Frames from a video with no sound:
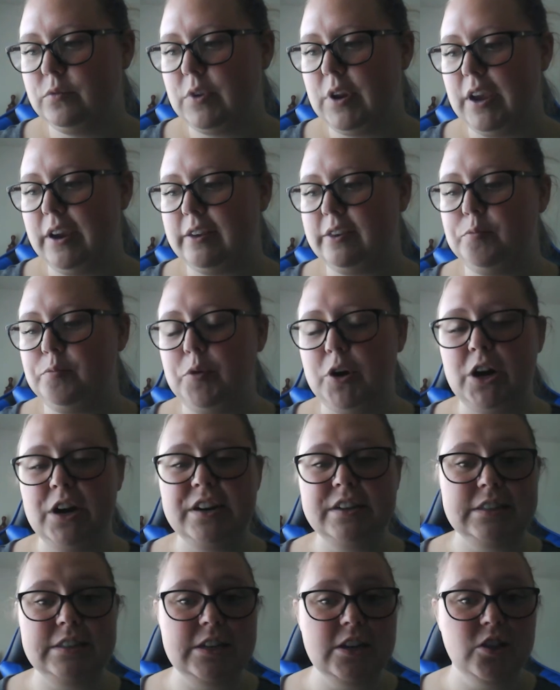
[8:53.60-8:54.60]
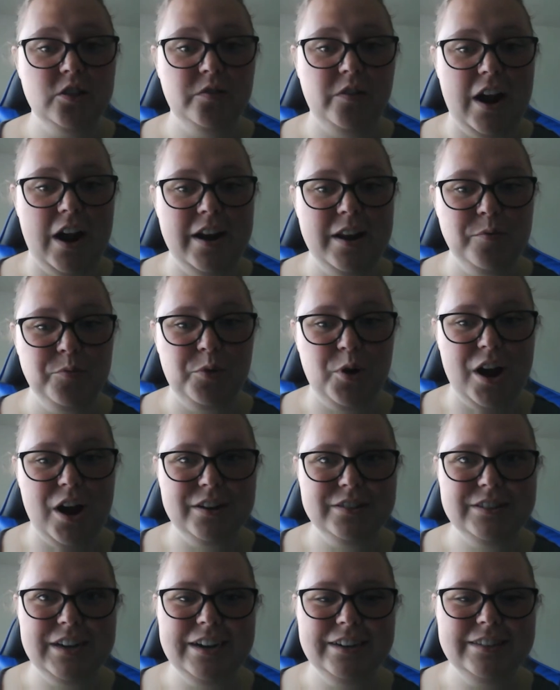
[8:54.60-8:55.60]
experiencing the writing
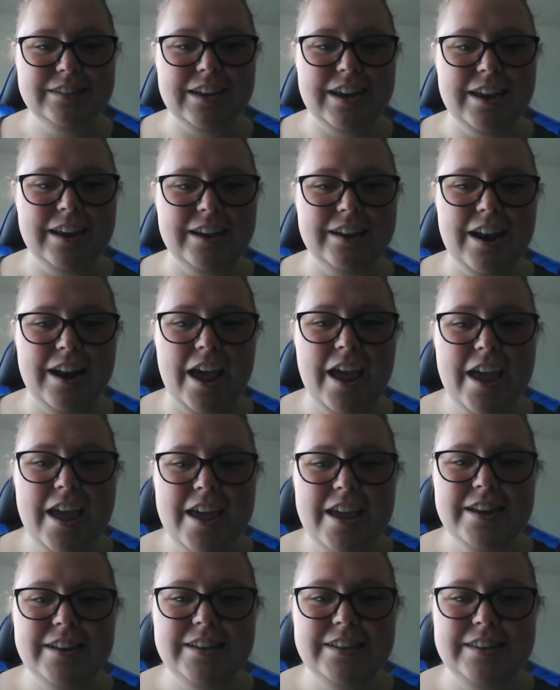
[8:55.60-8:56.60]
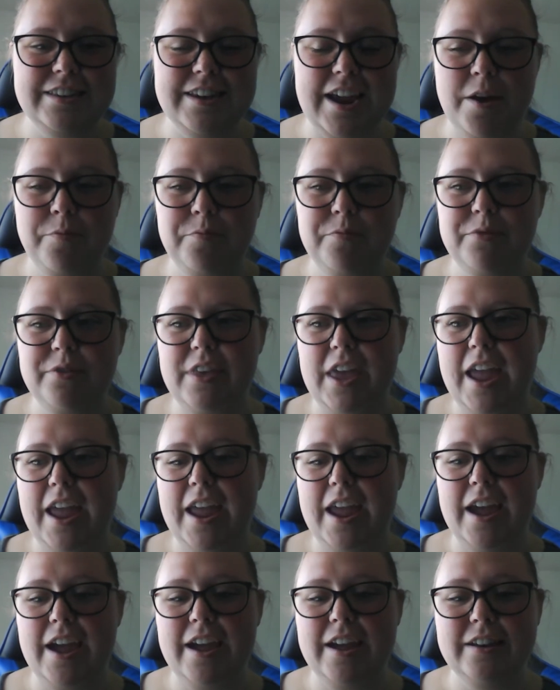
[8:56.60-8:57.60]
process in depth,
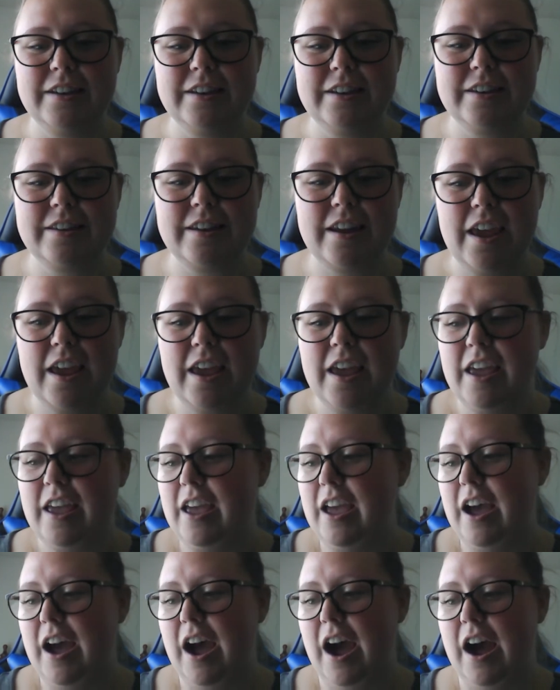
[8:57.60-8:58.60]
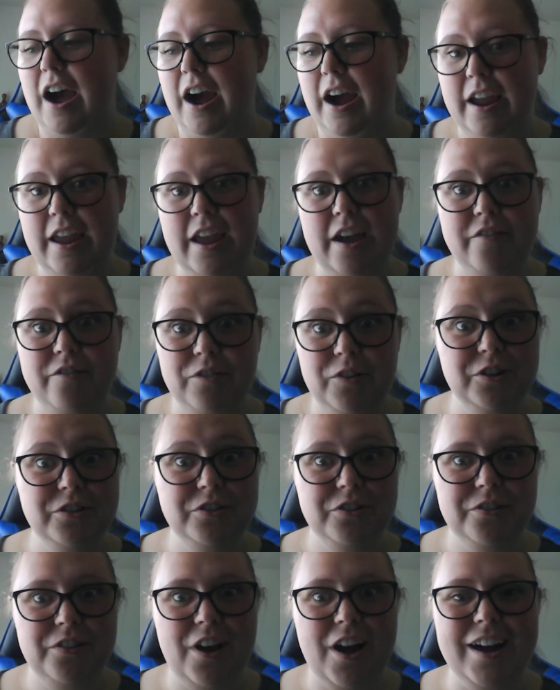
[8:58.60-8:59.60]
and I have
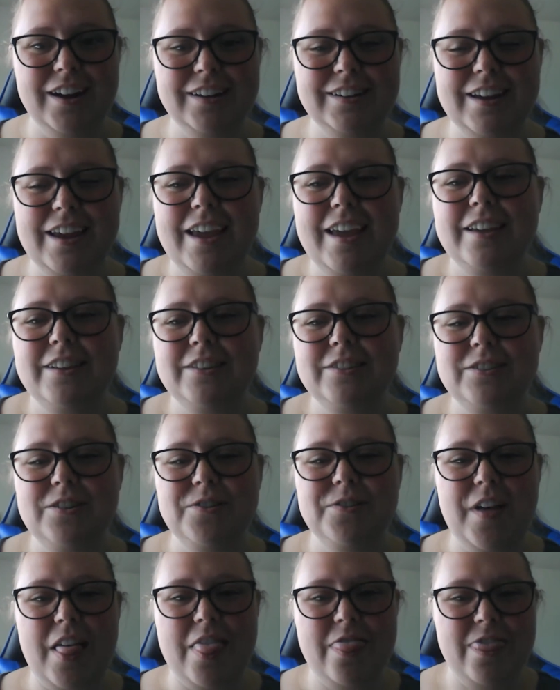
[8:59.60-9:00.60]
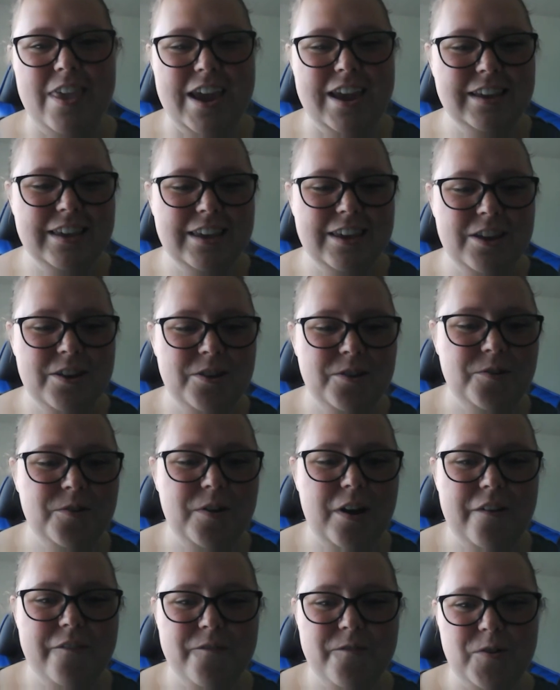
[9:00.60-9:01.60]
learned a lot. So thank
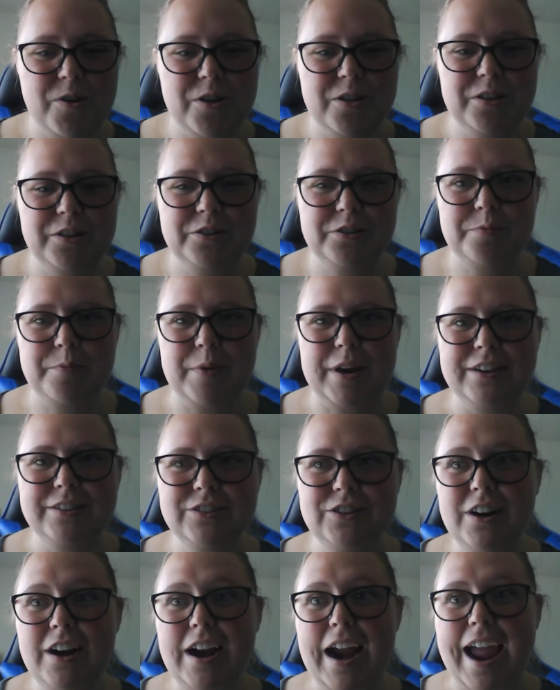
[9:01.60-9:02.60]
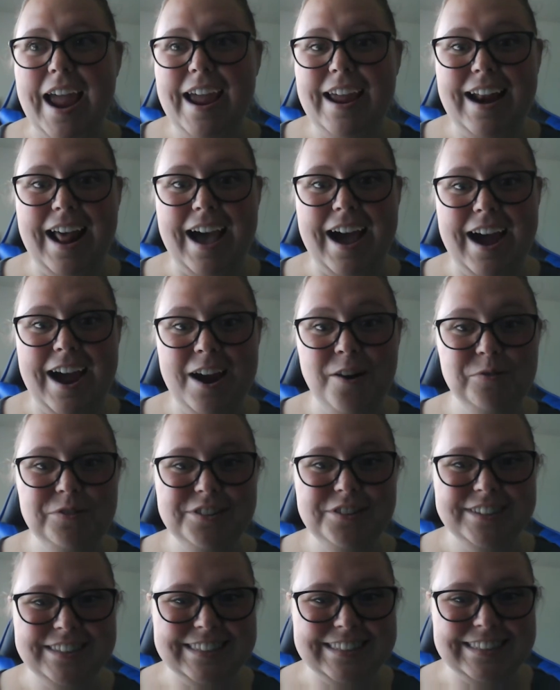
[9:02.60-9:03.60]
you for the semester, and I
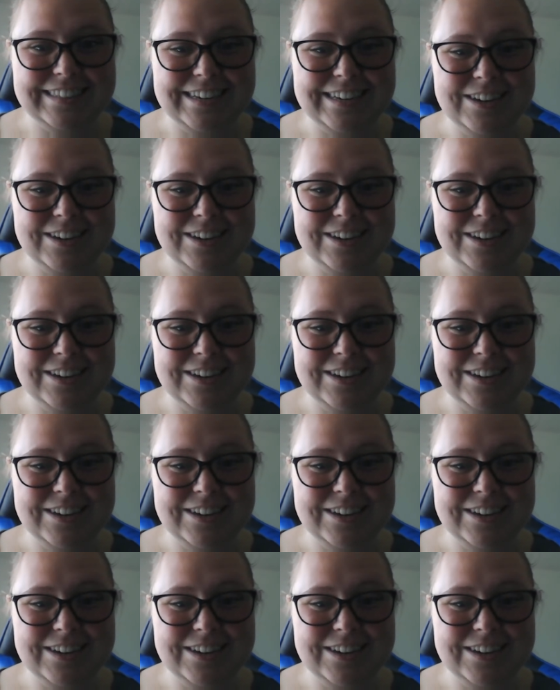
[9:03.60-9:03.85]
will see